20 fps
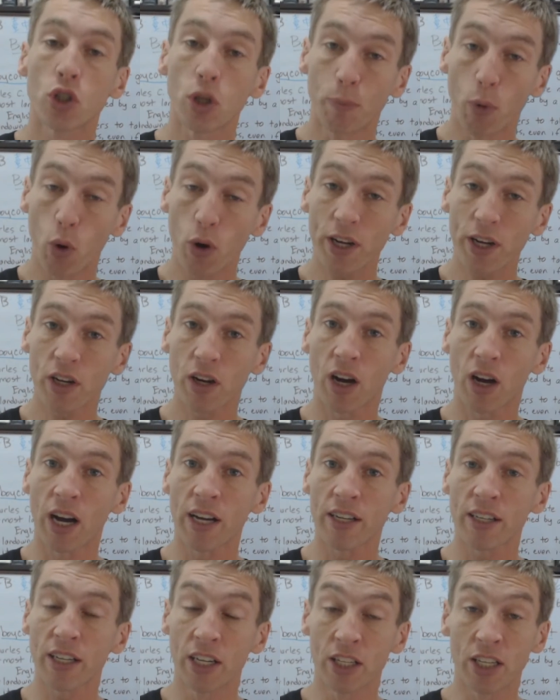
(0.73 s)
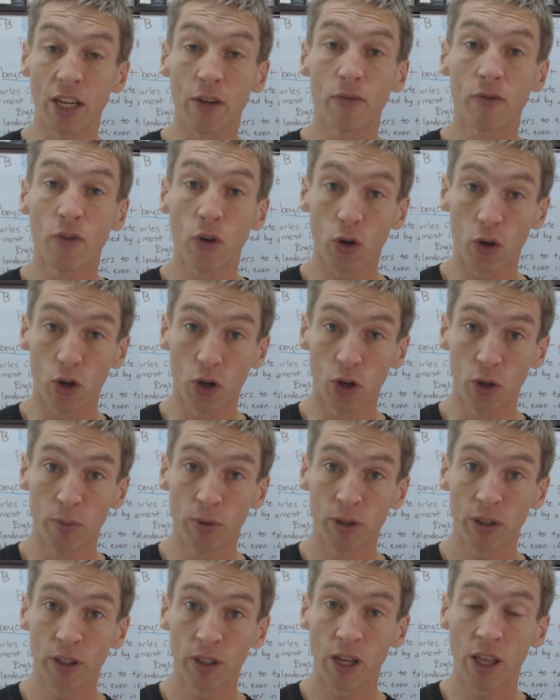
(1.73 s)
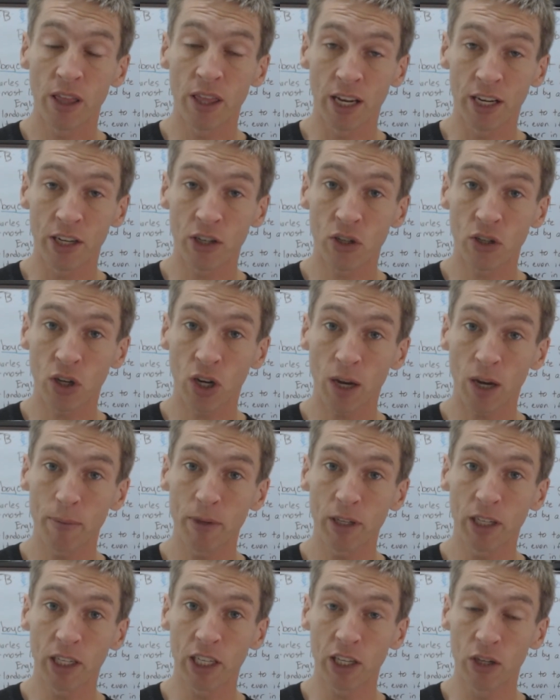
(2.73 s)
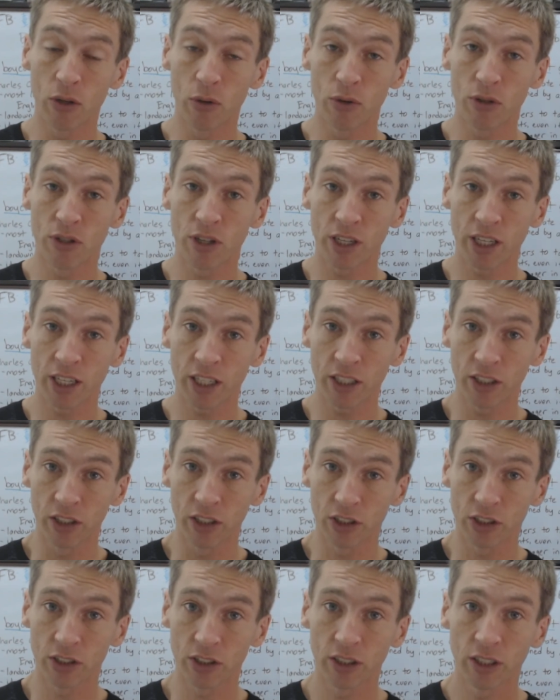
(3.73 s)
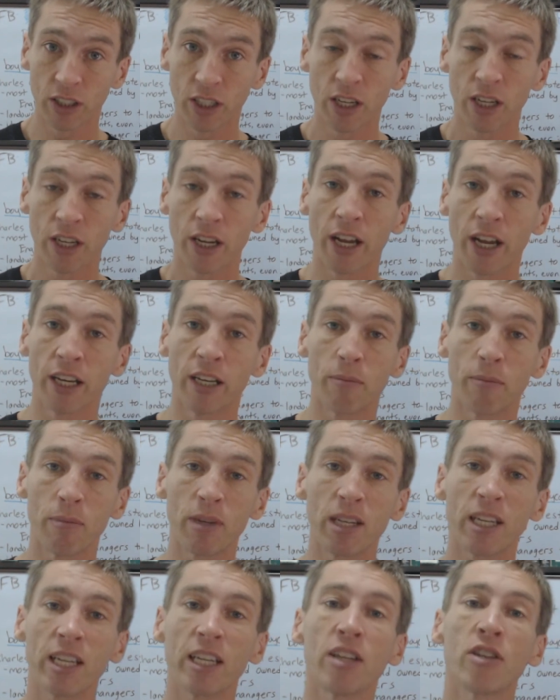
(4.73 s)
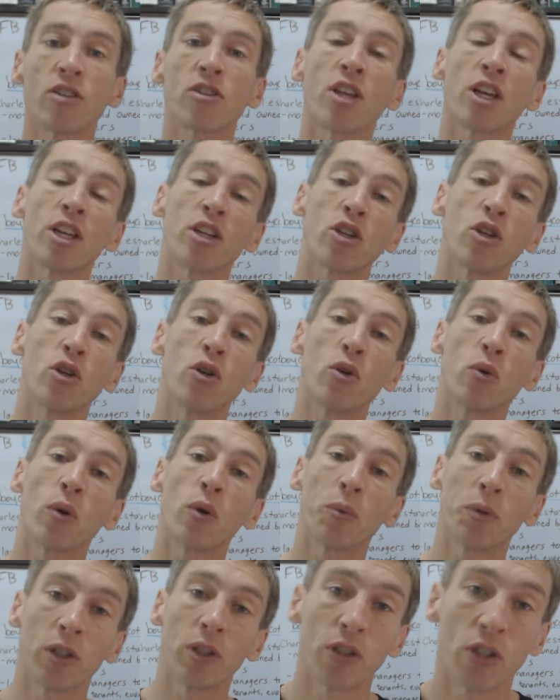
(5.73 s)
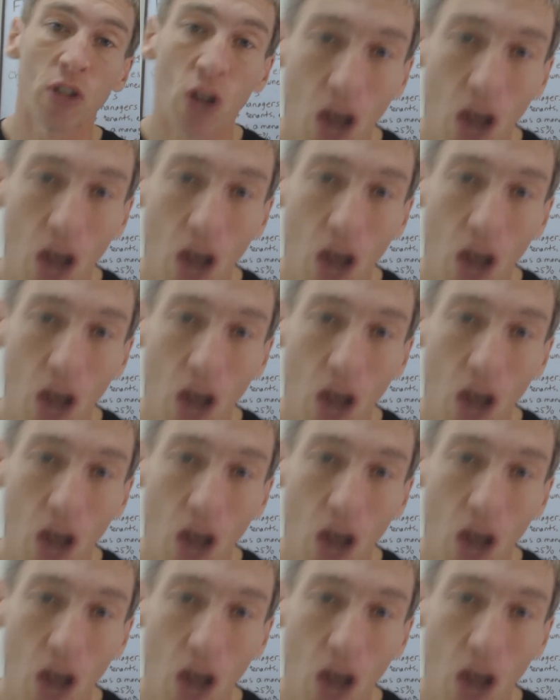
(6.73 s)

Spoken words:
To boycott is a verb that is commonly used in English, and it means that you will